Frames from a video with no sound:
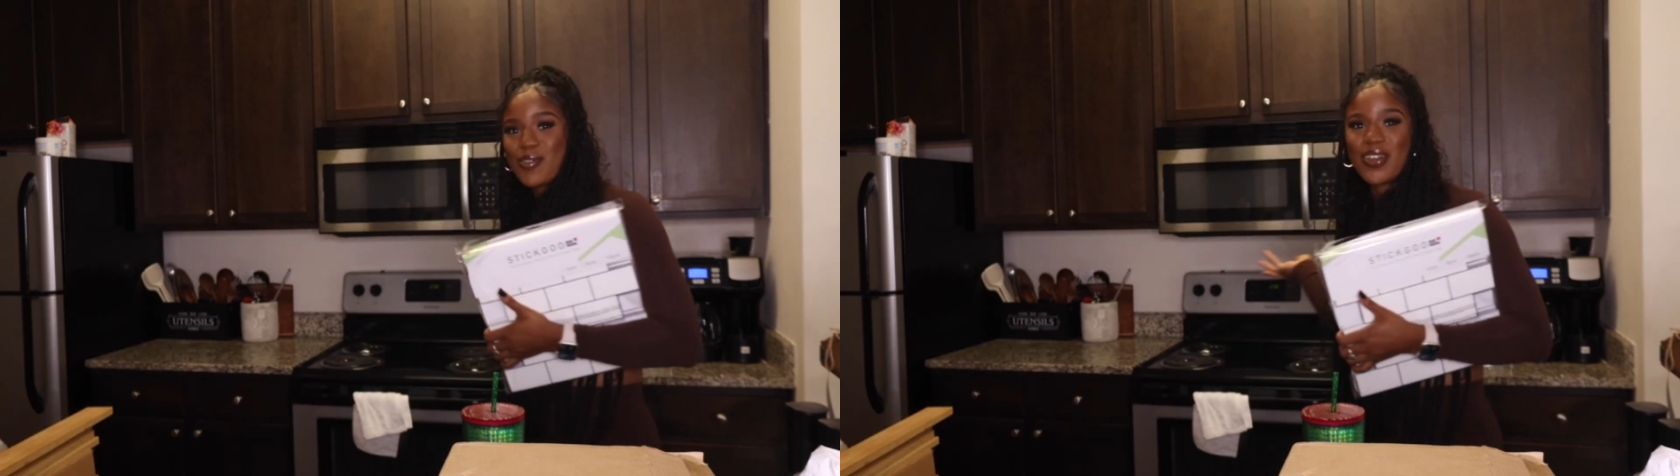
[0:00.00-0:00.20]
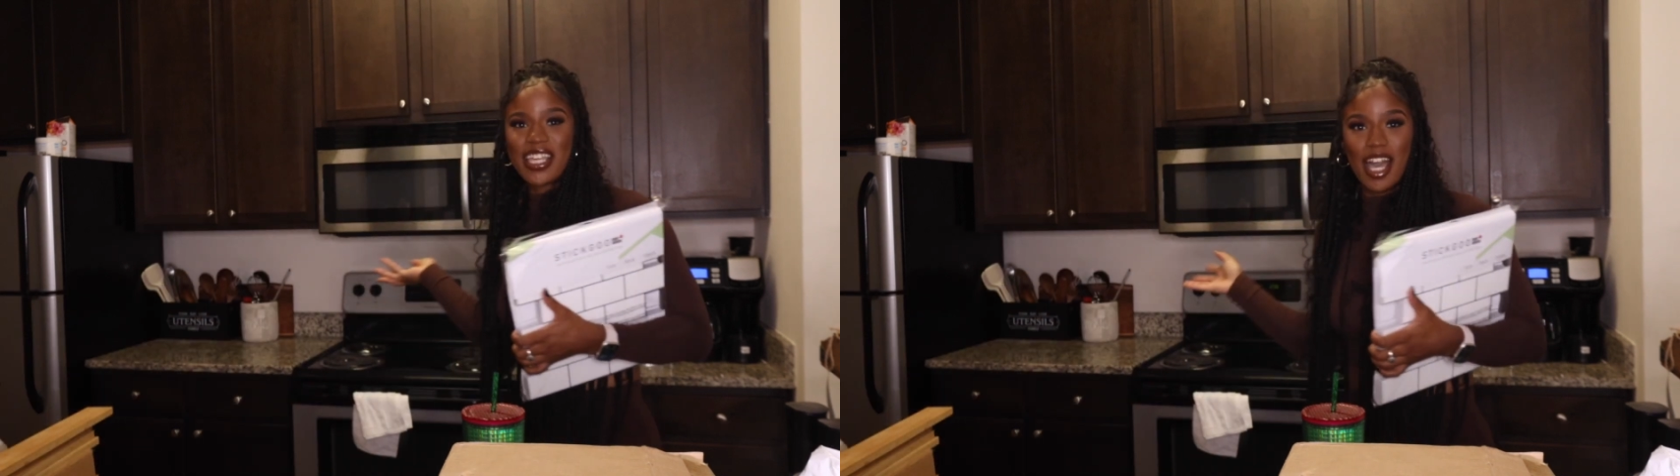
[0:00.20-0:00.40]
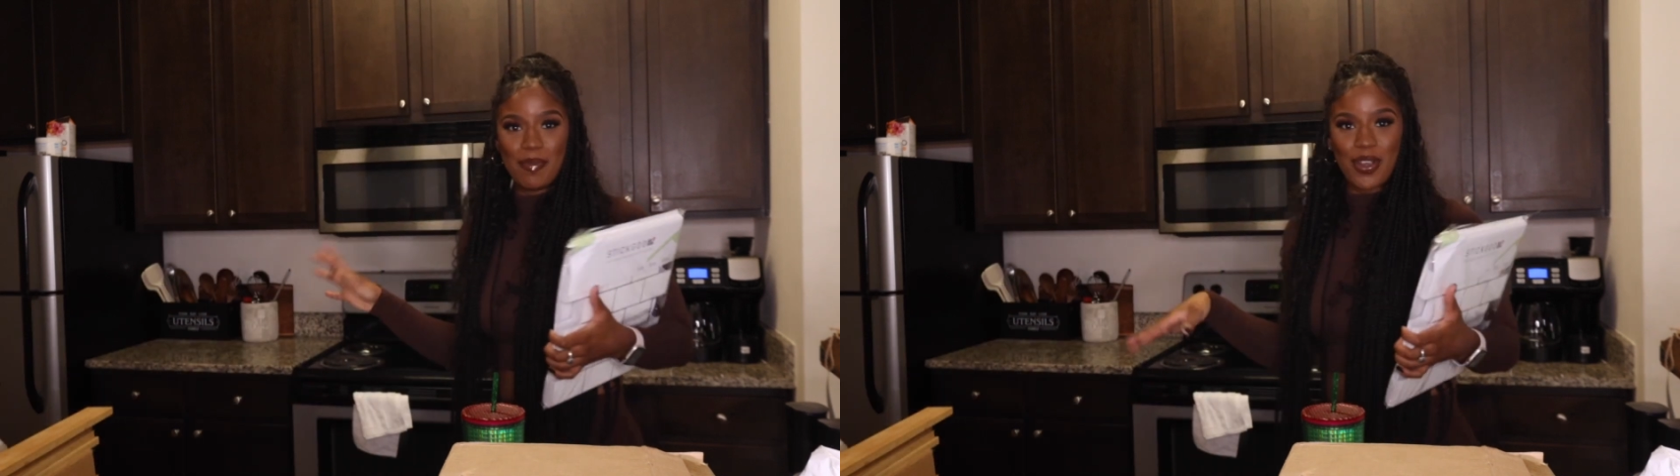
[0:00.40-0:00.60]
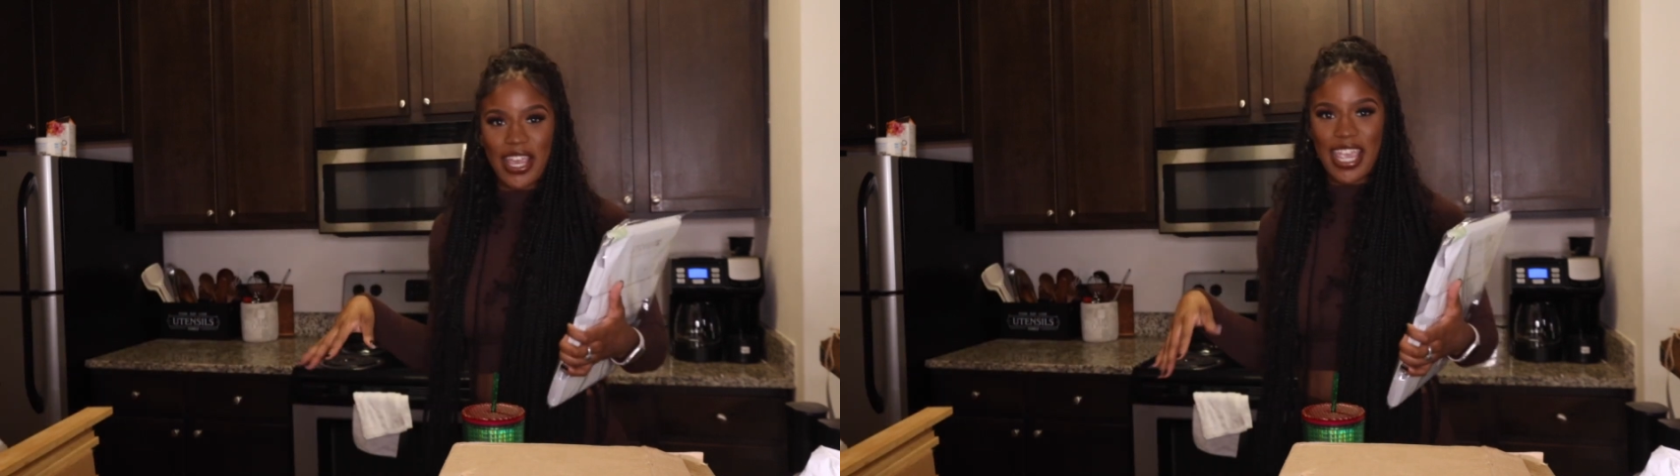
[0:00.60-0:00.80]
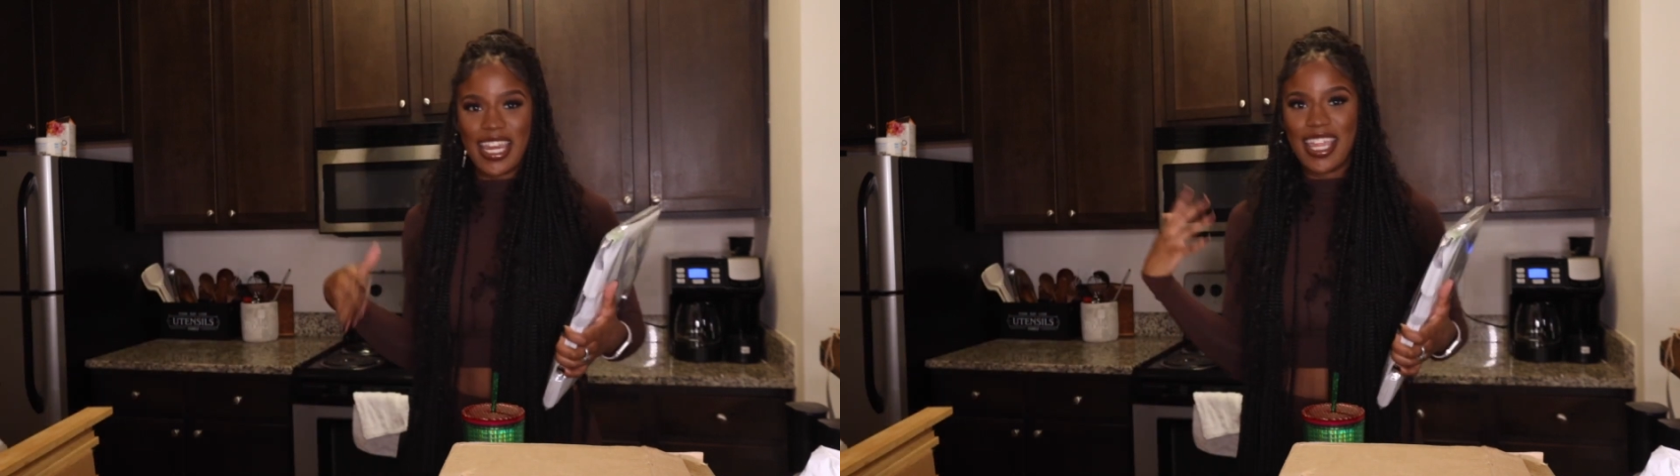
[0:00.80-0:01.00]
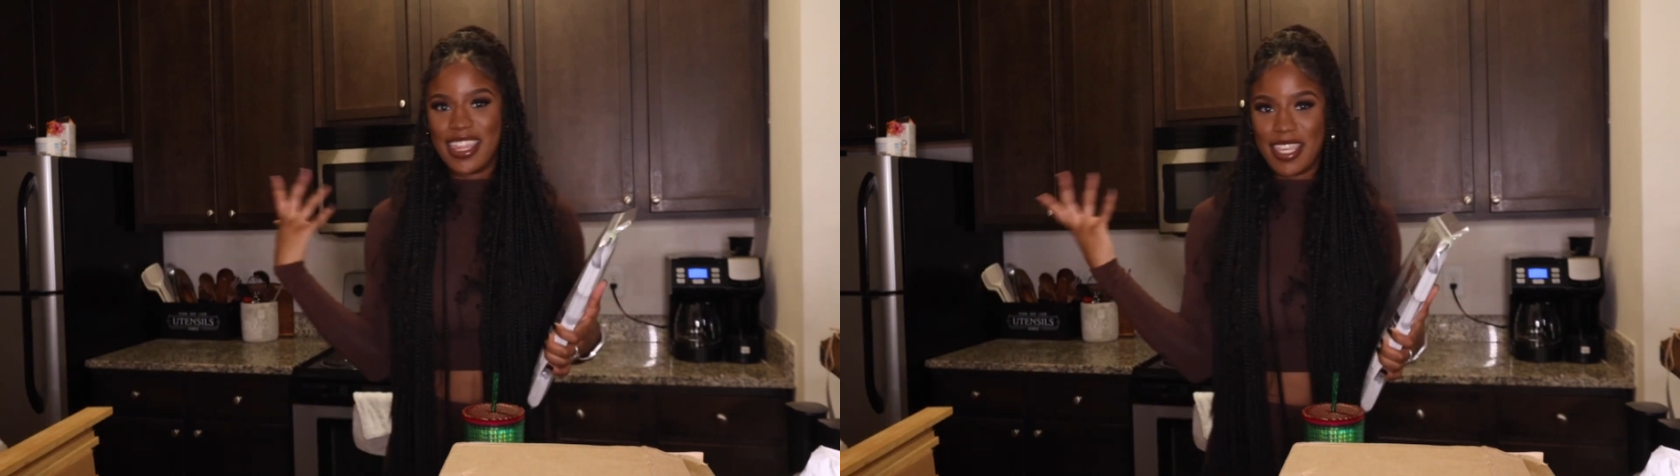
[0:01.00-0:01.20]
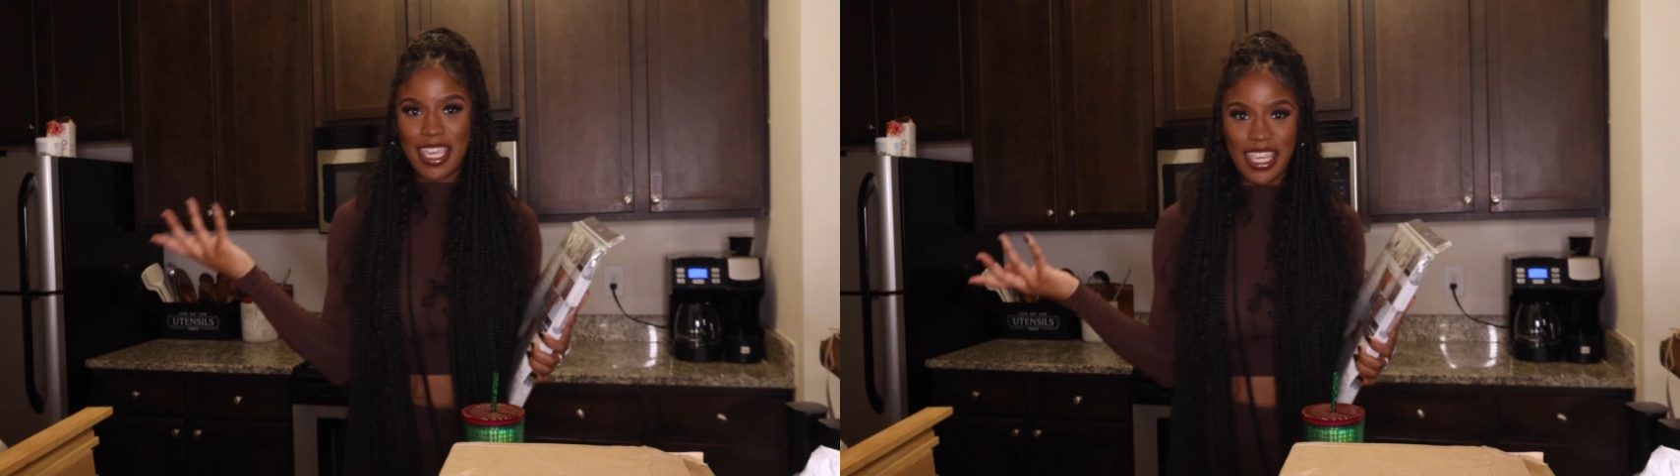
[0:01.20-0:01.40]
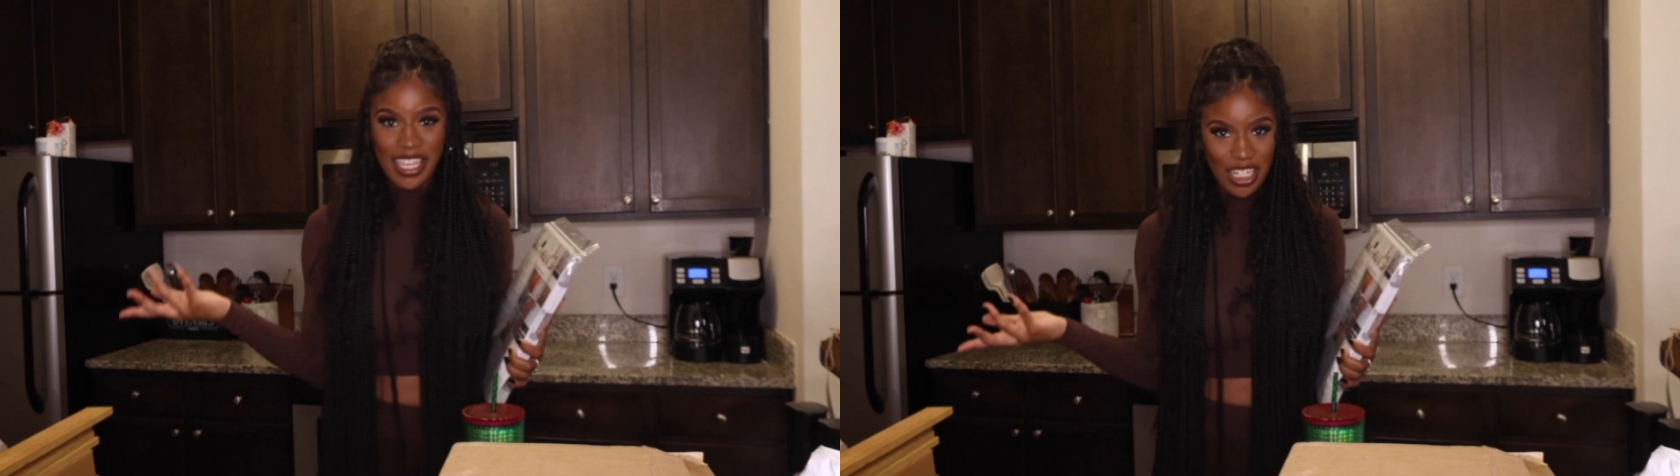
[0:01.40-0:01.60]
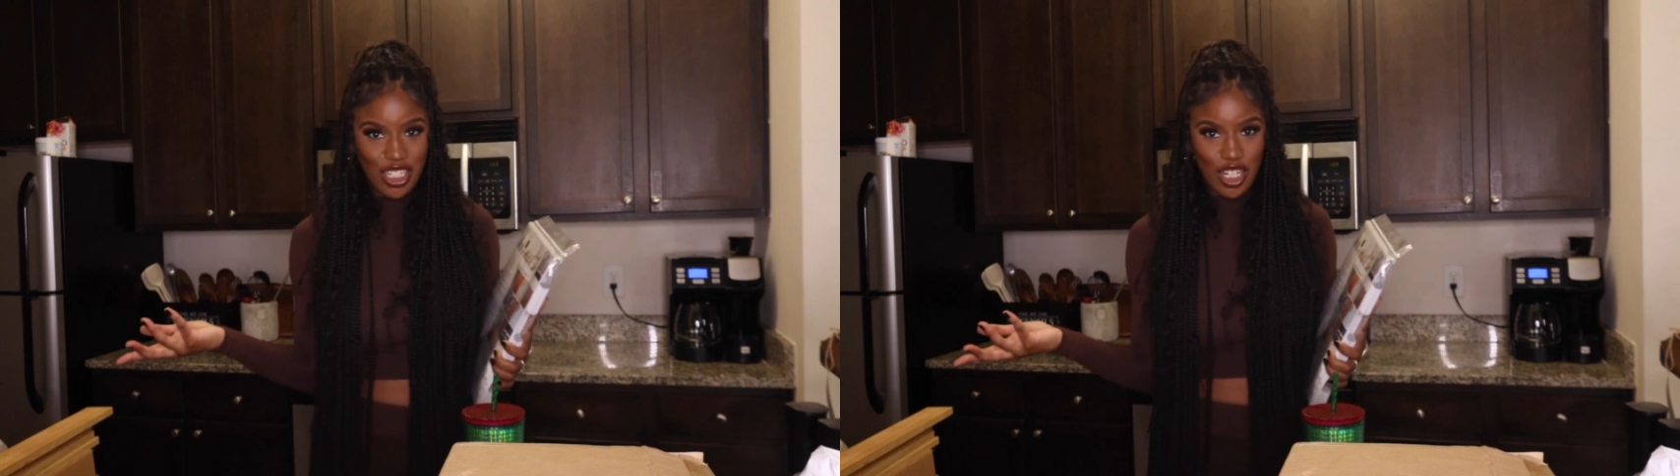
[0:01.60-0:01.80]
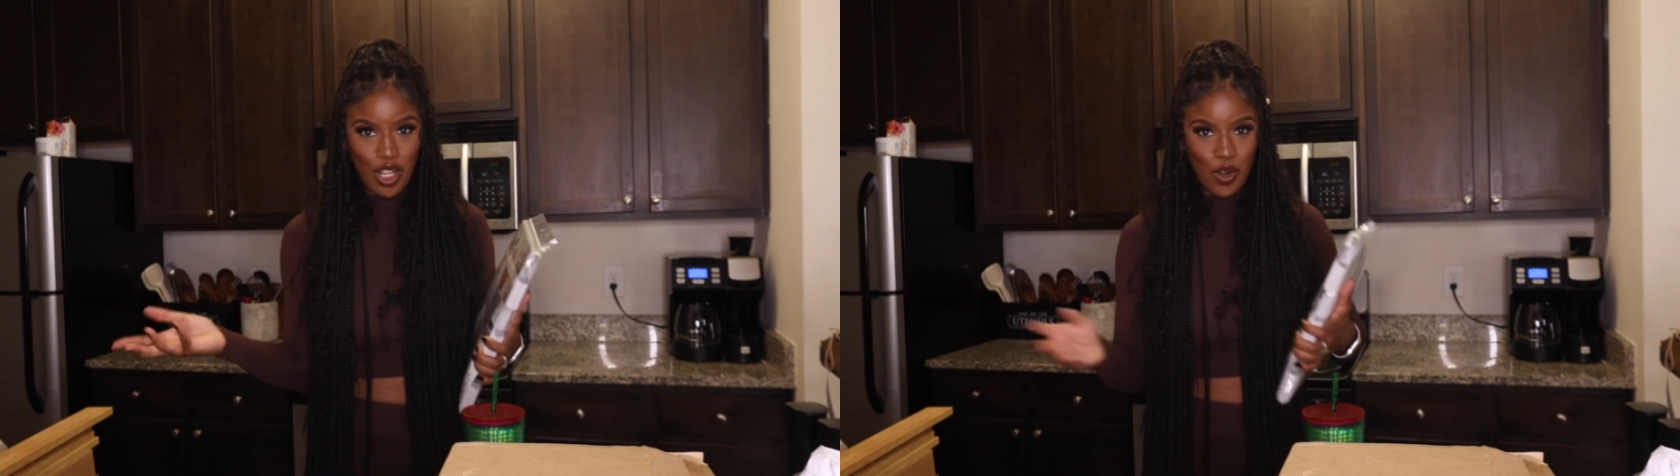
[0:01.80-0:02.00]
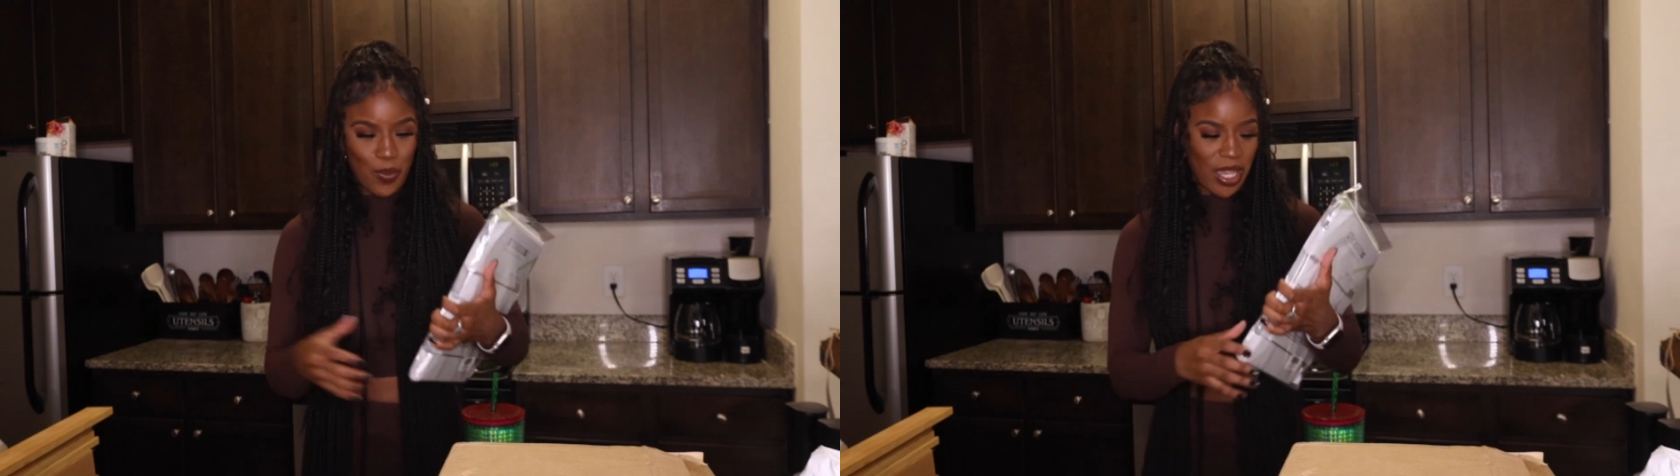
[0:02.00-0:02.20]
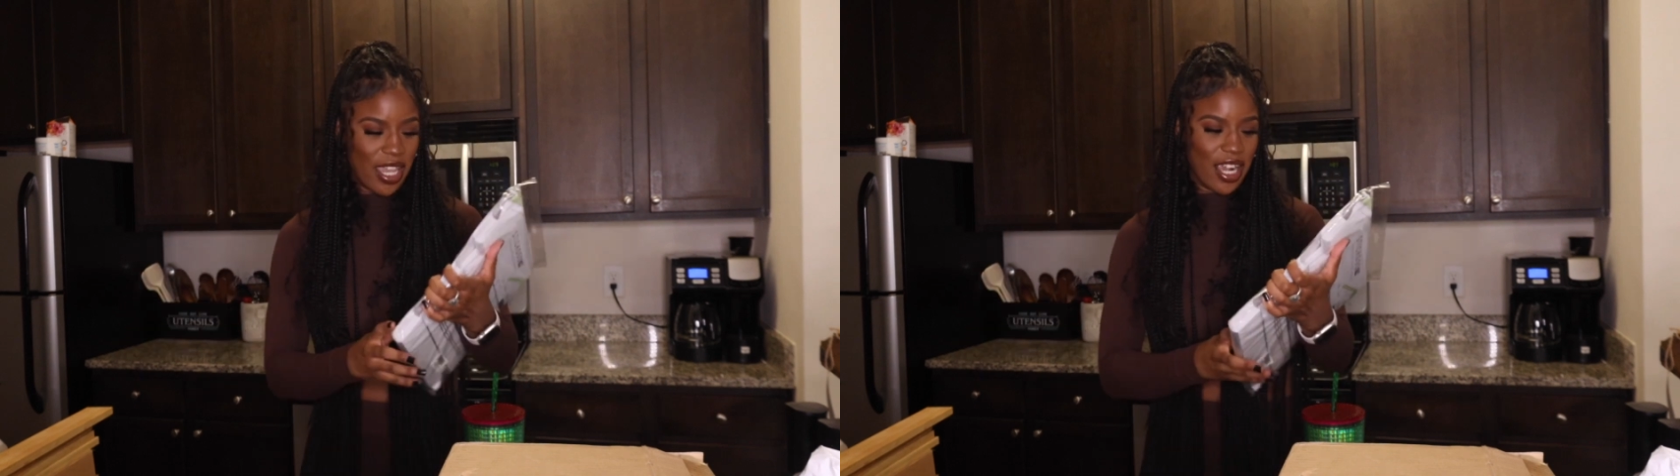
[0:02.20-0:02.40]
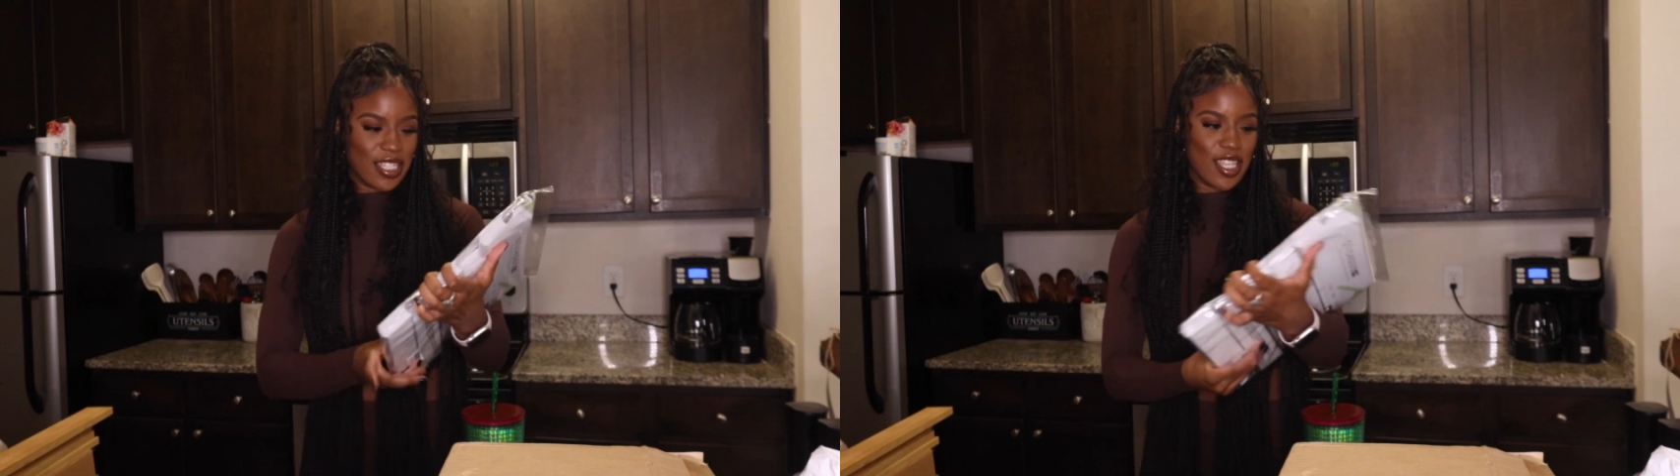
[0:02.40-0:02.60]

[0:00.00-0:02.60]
to really upgrade the kitchen a little bit here.